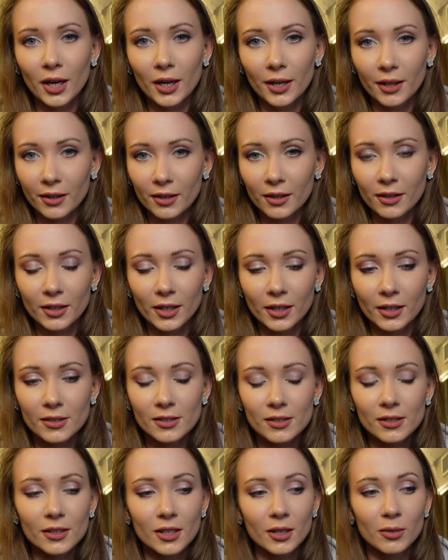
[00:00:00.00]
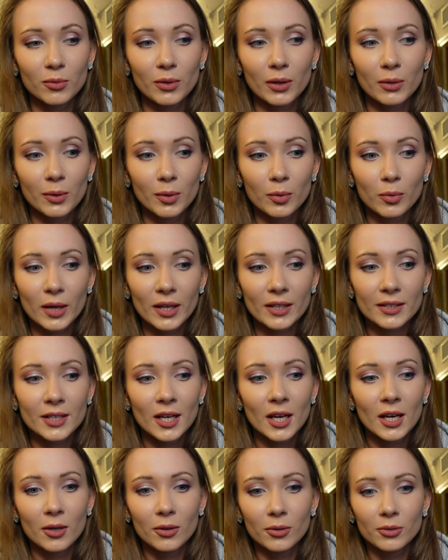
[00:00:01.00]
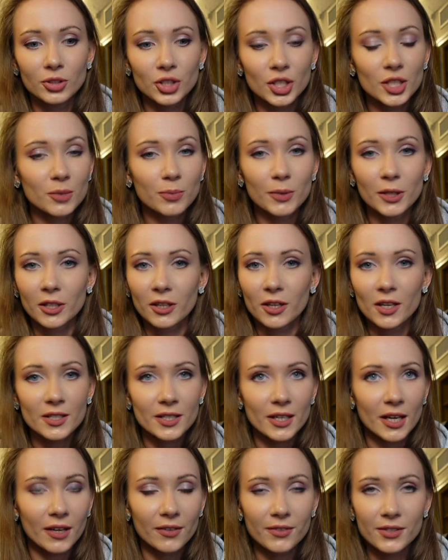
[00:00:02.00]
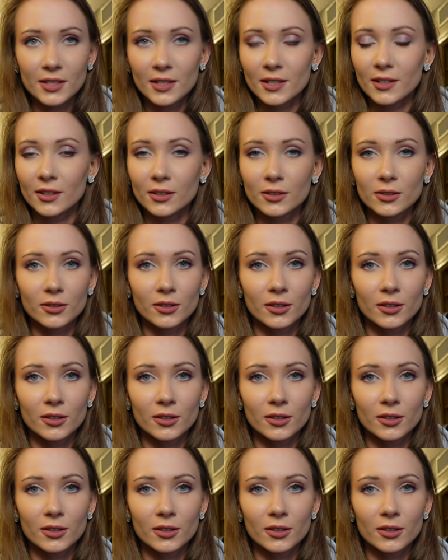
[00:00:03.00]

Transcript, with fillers: I think that is the name where we went, just because I've seen it.